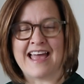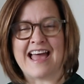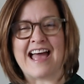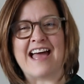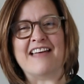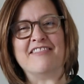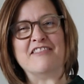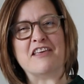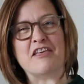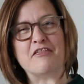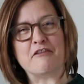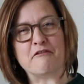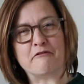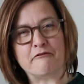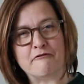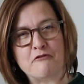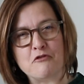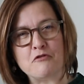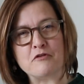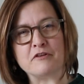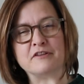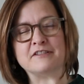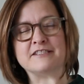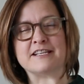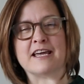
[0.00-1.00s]
And then the
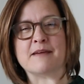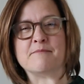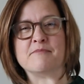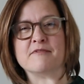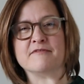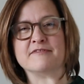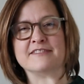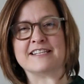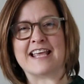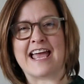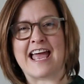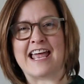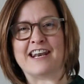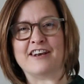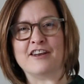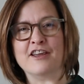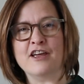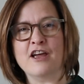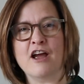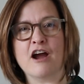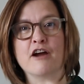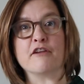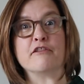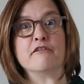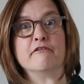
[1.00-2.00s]
4th type of scan
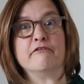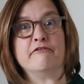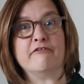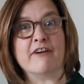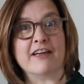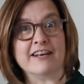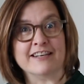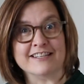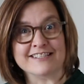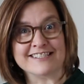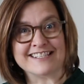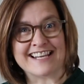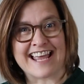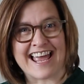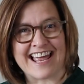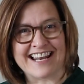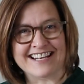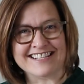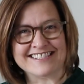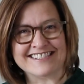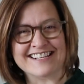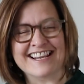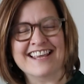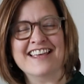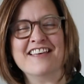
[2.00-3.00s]
are the fun
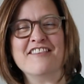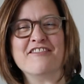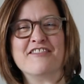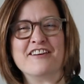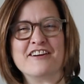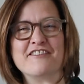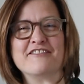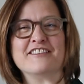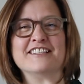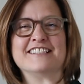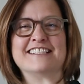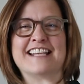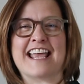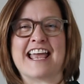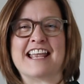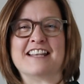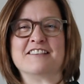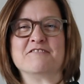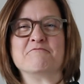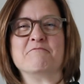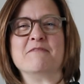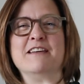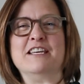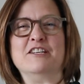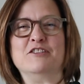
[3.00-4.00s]
scans. They're the
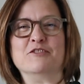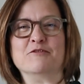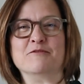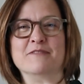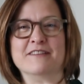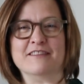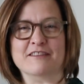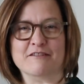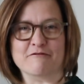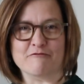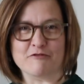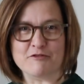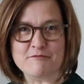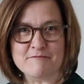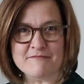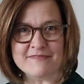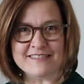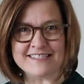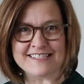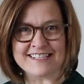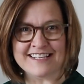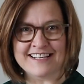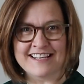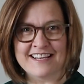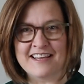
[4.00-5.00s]
scans we do in the
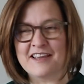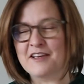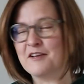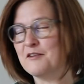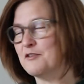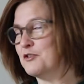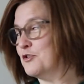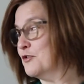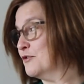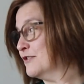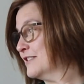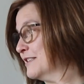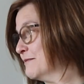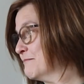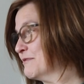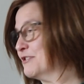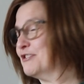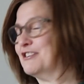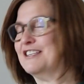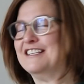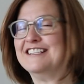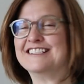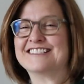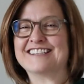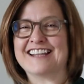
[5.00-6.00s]
rooms using
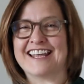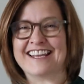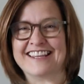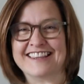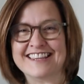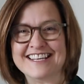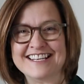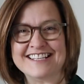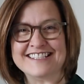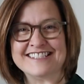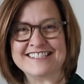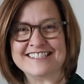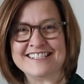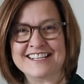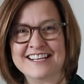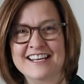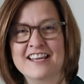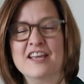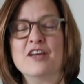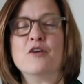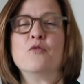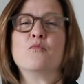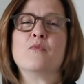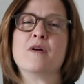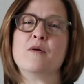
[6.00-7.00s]
machines like this
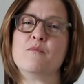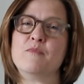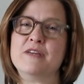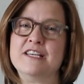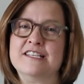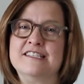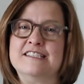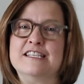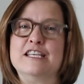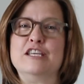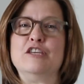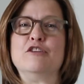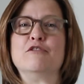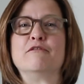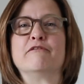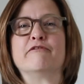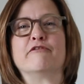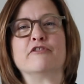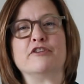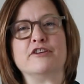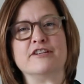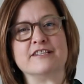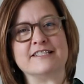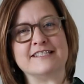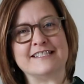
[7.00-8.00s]
when we see you
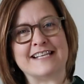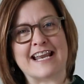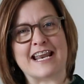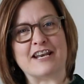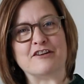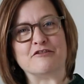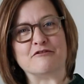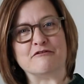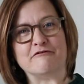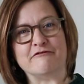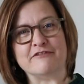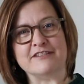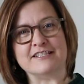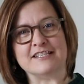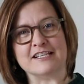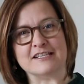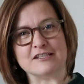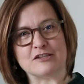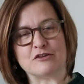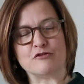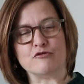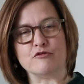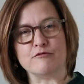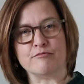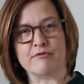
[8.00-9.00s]
for your standard visits
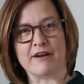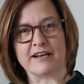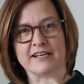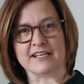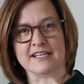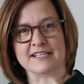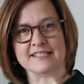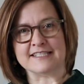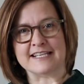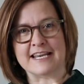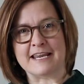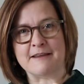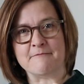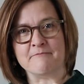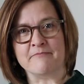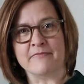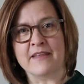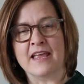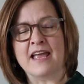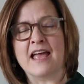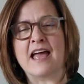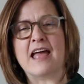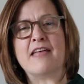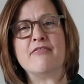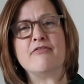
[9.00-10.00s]
through pregnancy.
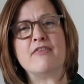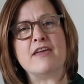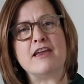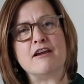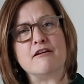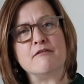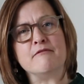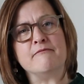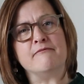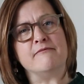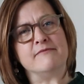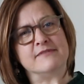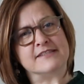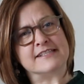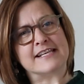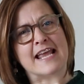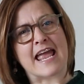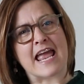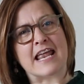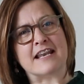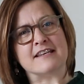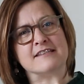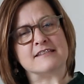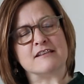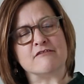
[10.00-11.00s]
And they are
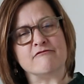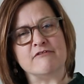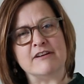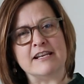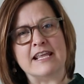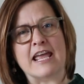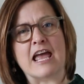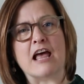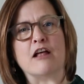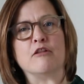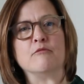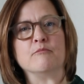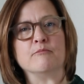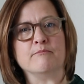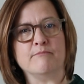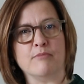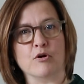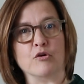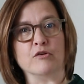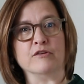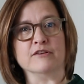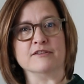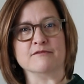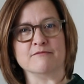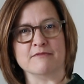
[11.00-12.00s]
scans that really help
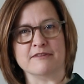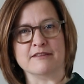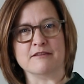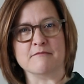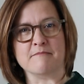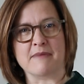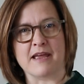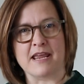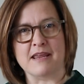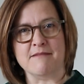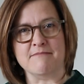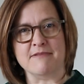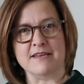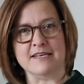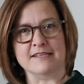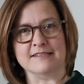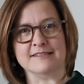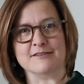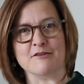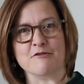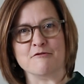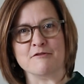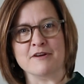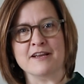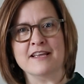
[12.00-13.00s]
bond with the baby.
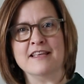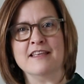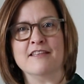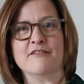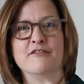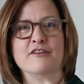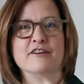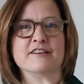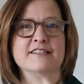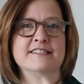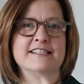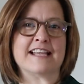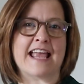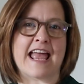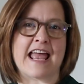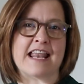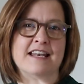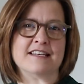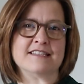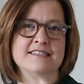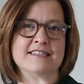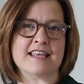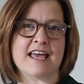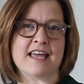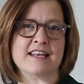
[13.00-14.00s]
So they're
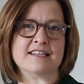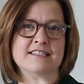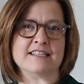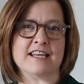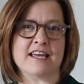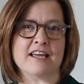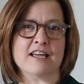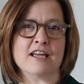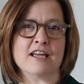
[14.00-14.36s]
scans that